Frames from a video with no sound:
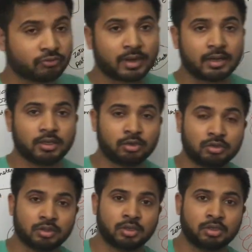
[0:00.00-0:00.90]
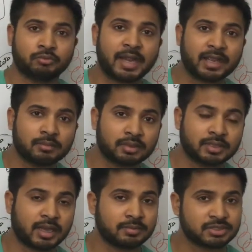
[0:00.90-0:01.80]
you will like about
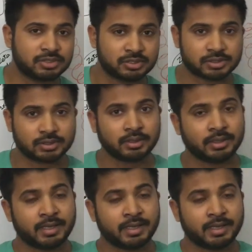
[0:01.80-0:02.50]
the RBC discussion.